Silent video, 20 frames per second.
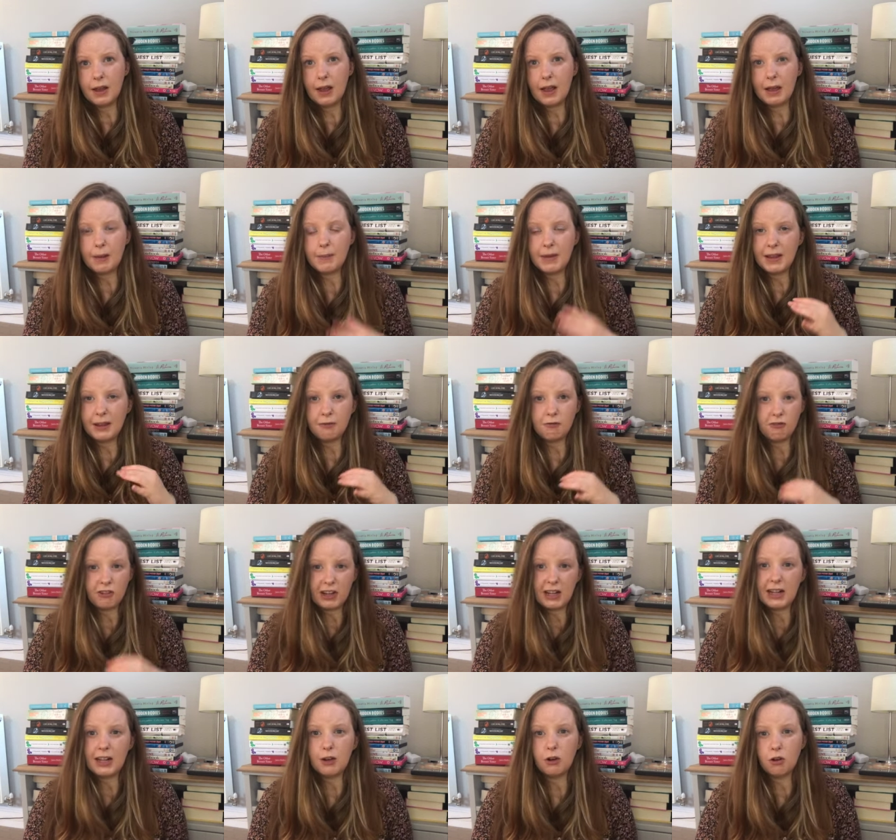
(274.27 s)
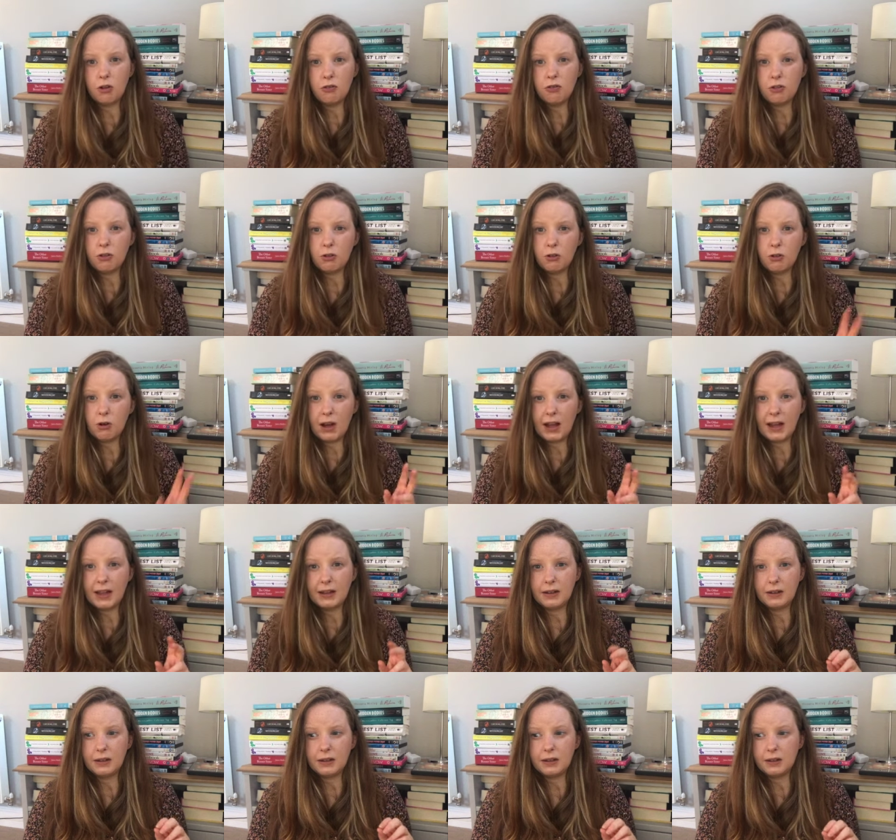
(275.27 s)
it being really awful,
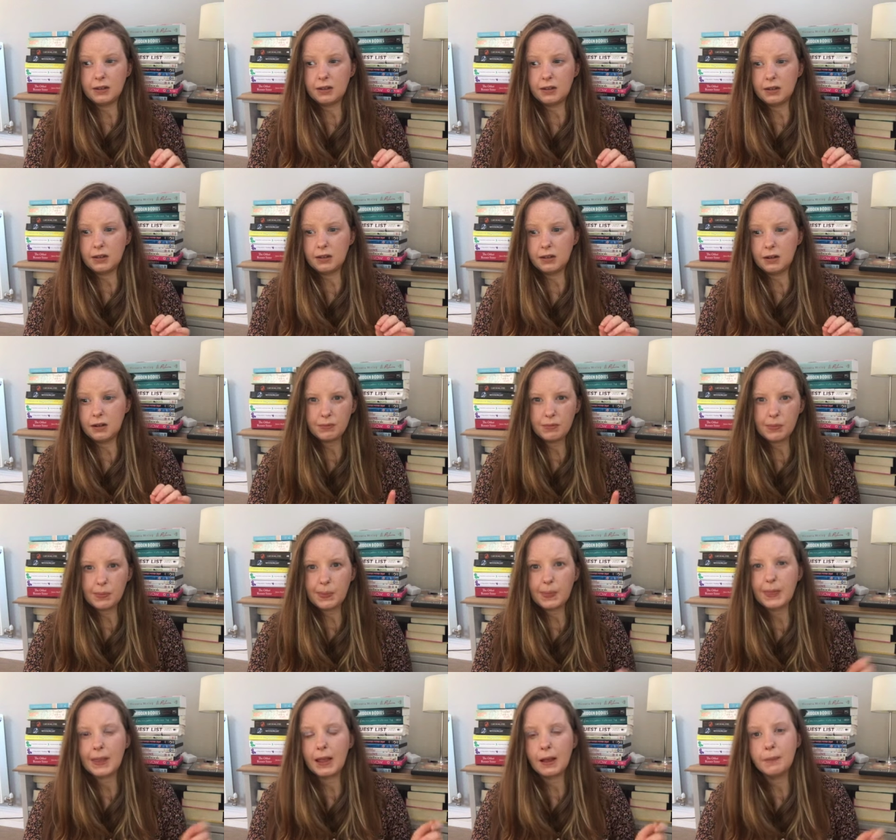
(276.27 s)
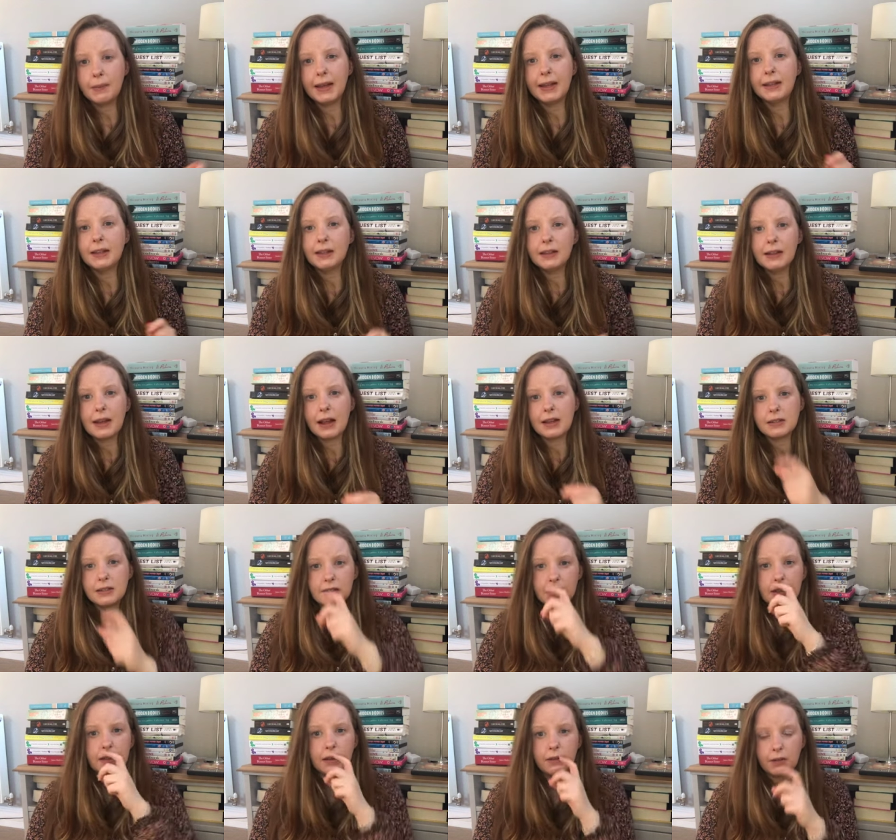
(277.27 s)
and but it doesn't
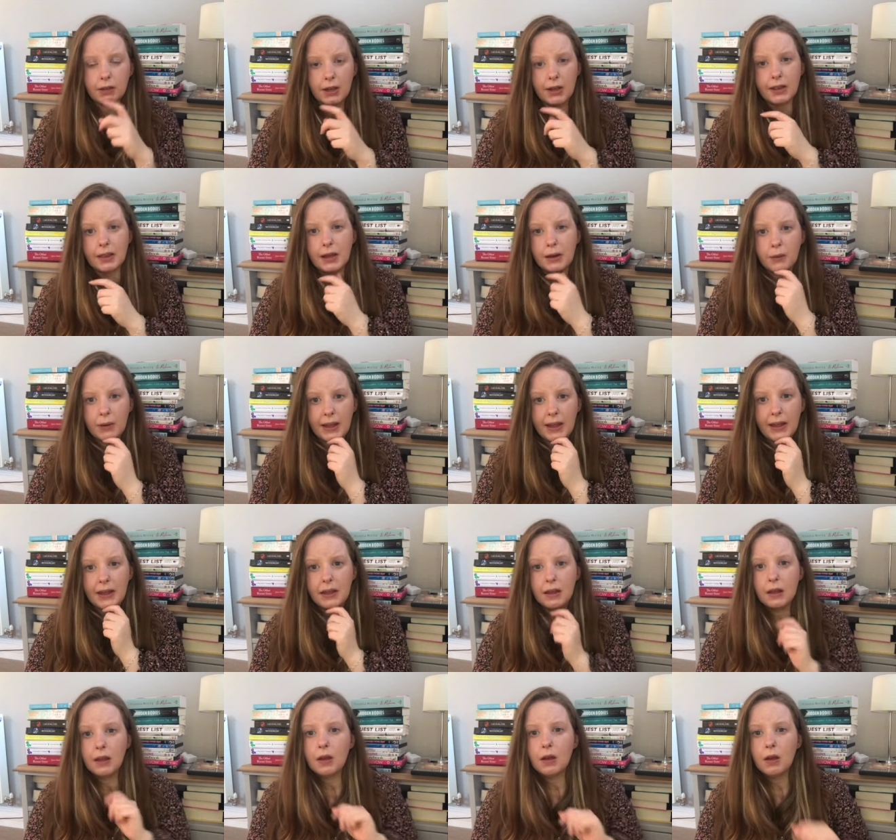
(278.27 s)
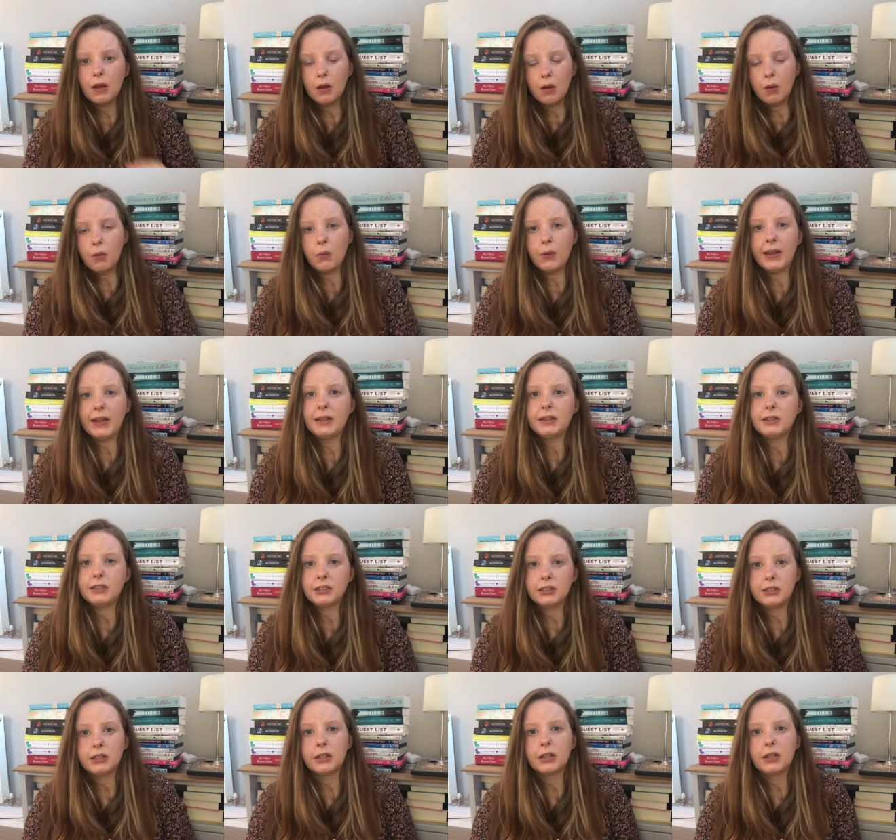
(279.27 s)
actually end up going that way,
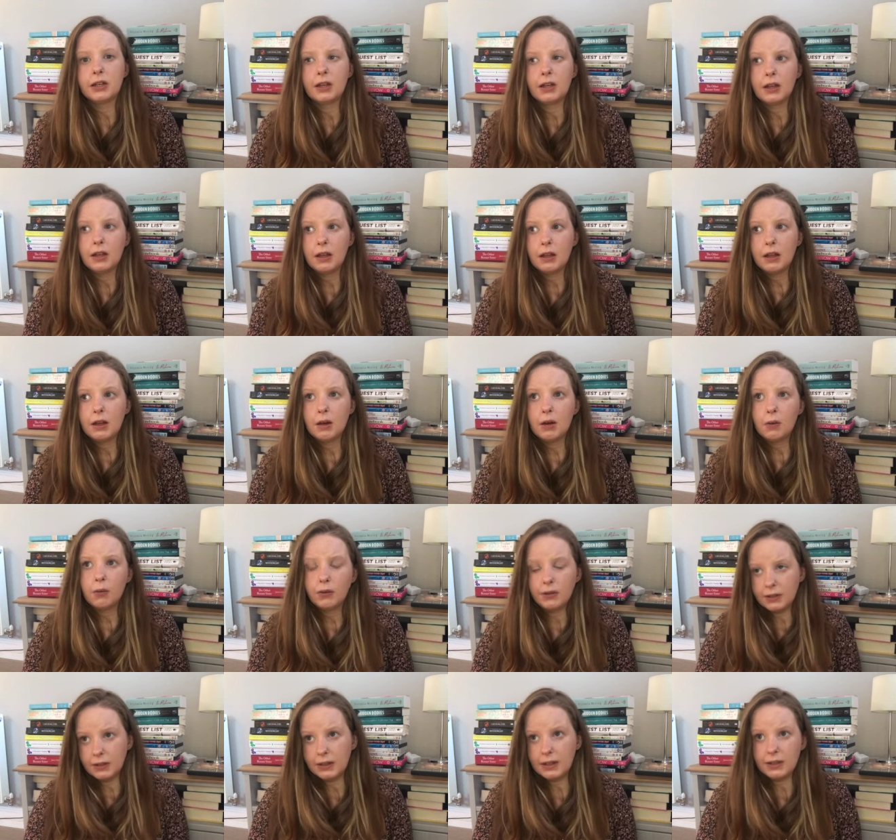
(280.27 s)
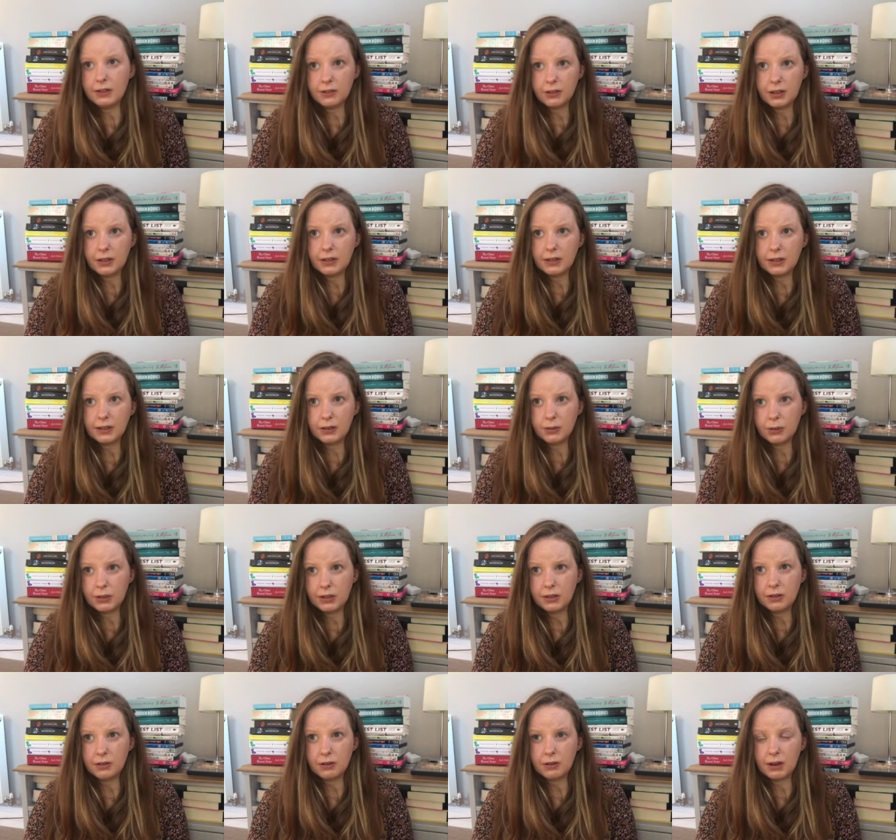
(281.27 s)
which was an interesting
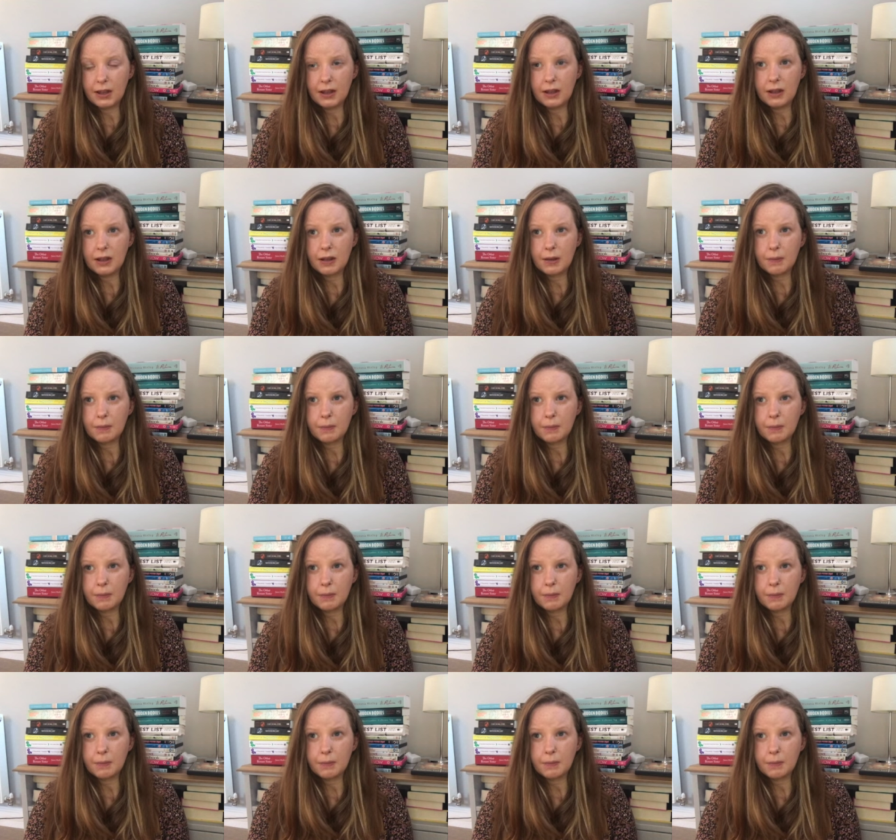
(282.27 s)
twist on it,